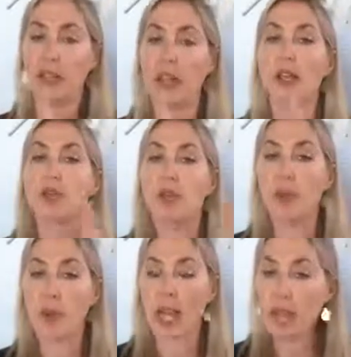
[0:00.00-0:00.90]
So
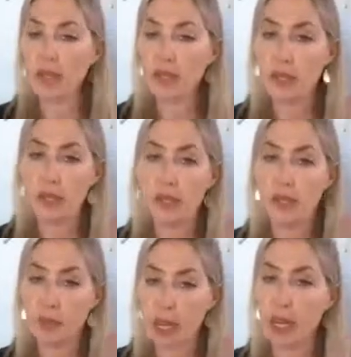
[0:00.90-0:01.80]
the past is
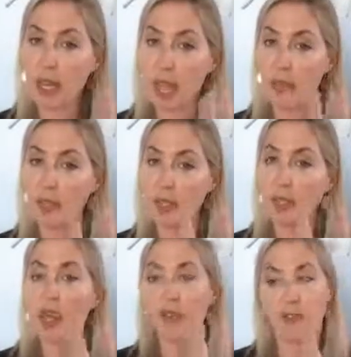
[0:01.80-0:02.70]
speeding up
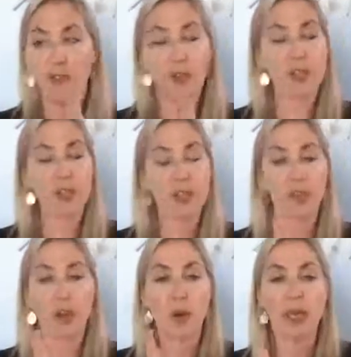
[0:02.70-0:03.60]
and the future is
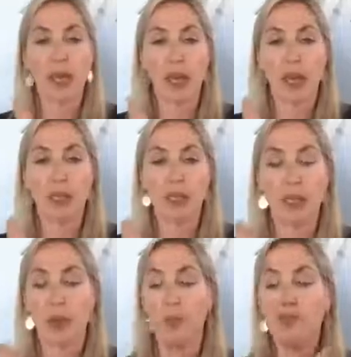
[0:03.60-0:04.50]
slowing down.
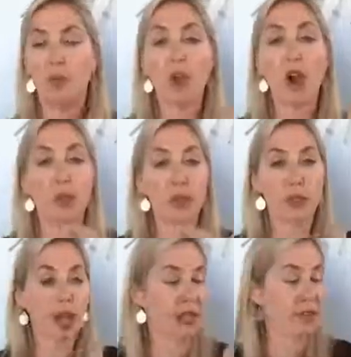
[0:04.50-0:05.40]
But from our
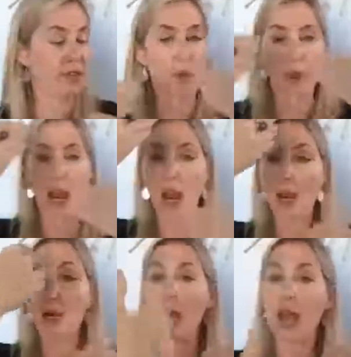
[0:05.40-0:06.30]
perspective, from
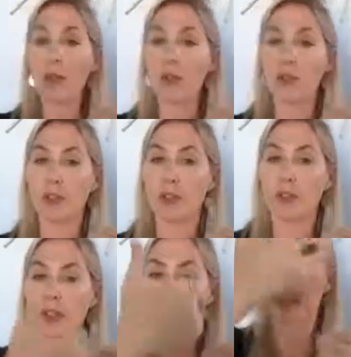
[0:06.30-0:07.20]
our
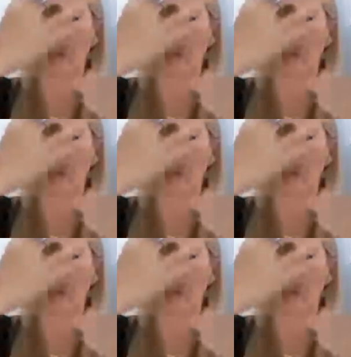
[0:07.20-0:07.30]
hypersurface,